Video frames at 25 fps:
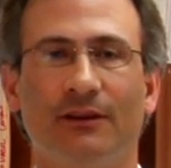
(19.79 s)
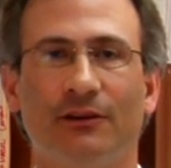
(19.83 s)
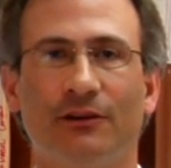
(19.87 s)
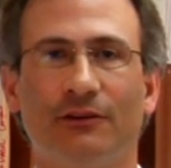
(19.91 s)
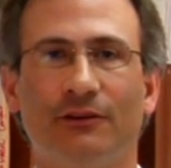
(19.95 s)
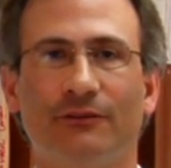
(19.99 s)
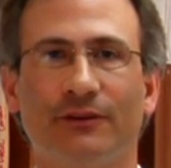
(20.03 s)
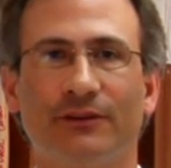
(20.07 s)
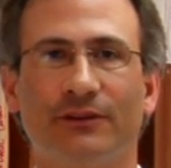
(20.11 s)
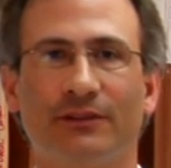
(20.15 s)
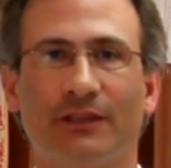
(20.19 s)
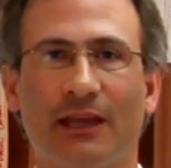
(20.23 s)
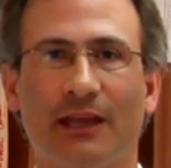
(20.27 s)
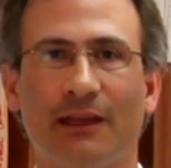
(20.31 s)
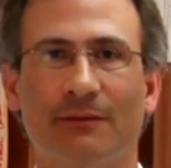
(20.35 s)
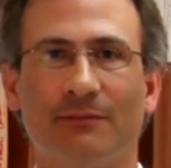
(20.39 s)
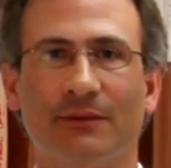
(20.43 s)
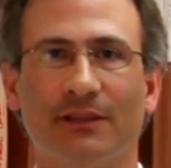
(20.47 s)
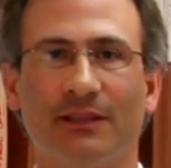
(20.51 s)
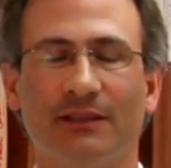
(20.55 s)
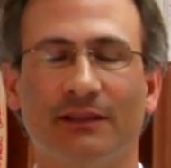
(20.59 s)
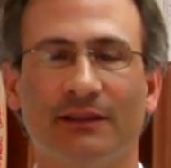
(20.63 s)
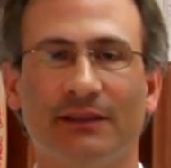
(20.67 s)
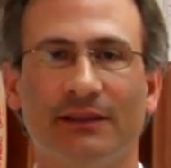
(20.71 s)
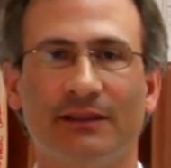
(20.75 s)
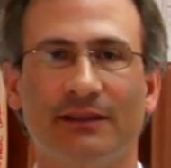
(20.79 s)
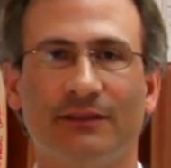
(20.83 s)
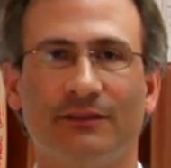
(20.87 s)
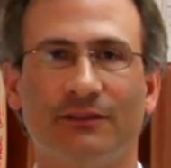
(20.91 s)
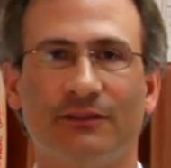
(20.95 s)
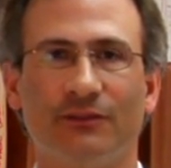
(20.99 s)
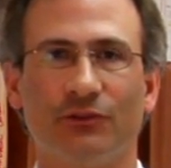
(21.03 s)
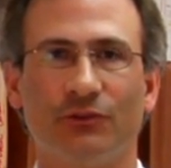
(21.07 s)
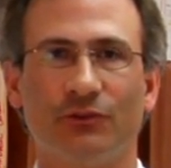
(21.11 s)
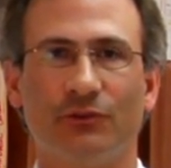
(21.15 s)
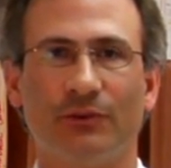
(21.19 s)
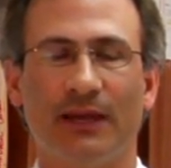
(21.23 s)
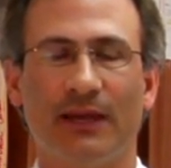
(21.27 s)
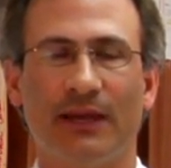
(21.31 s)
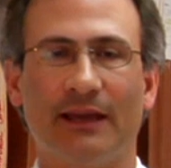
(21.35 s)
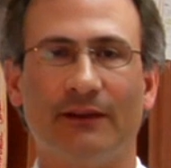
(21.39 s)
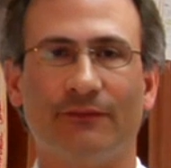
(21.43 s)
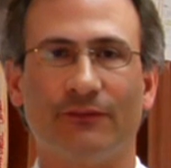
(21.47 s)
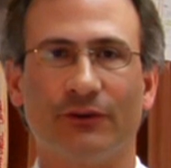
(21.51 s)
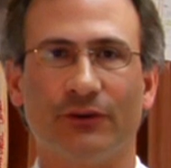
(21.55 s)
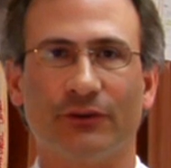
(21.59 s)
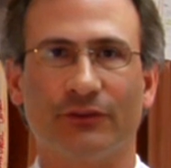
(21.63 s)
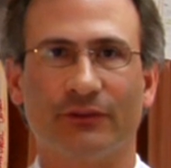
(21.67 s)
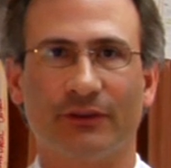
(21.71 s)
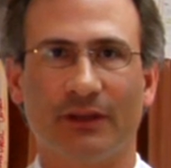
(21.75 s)
over time can lead to
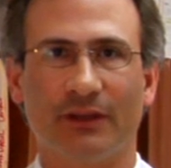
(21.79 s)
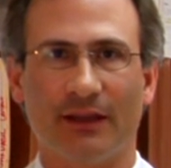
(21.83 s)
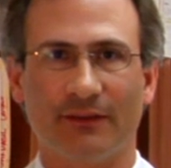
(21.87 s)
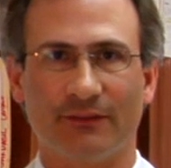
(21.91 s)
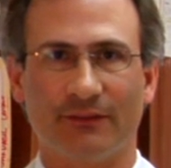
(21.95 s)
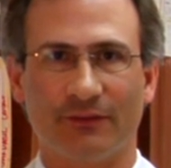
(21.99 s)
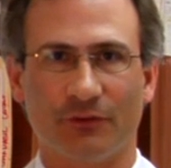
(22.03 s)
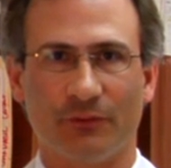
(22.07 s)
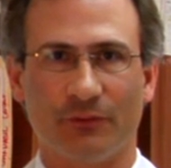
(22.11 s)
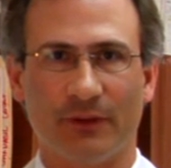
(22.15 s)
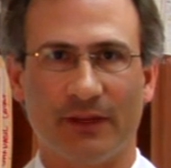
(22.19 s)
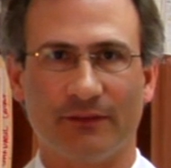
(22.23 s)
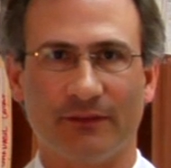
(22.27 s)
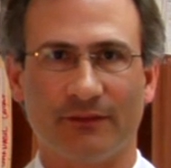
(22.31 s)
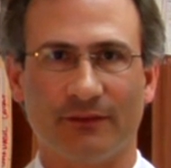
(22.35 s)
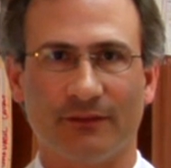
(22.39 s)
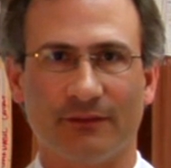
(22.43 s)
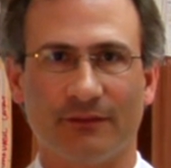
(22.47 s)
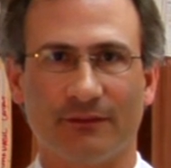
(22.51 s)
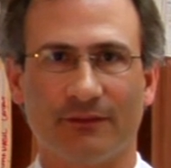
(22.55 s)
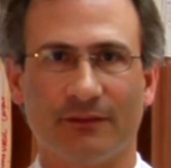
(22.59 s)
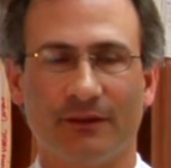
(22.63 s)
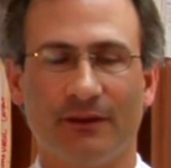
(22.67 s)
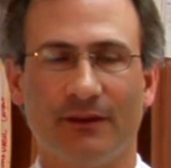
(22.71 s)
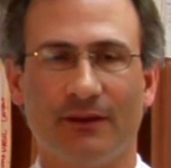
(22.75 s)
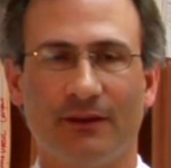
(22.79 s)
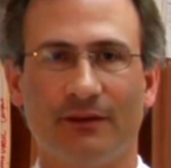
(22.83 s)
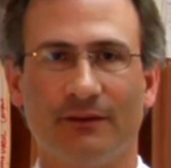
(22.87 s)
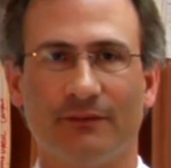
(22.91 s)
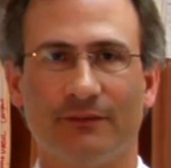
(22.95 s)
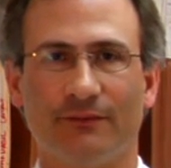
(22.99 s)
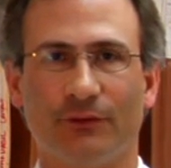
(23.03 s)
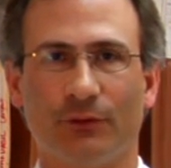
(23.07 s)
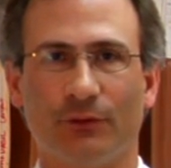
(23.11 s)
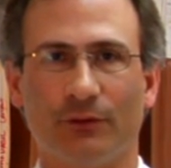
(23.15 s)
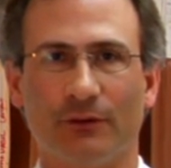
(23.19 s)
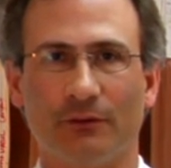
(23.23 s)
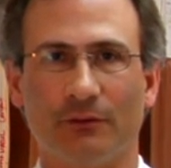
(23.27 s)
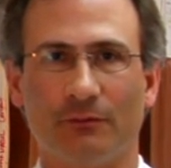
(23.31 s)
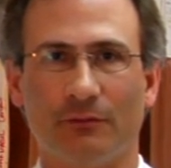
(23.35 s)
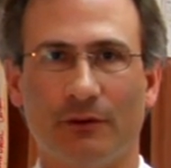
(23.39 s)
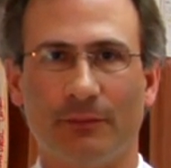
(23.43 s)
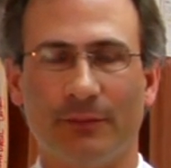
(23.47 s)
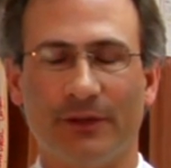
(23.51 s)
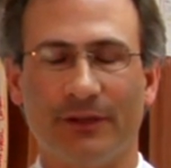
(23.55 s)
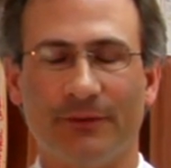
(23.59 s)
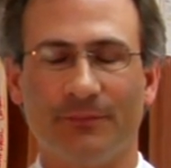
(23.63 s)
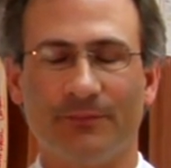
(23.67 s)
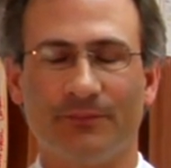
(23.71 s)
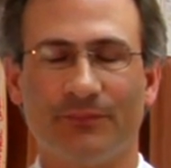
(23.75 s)
adverse consequences for a
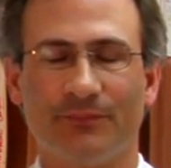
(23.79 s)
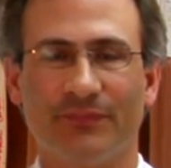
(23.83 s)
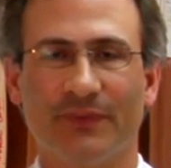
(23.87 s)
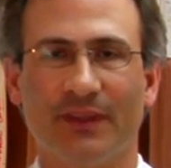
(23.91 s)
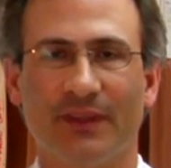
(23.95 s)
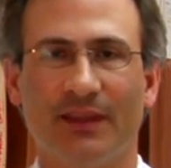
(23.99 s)
woman.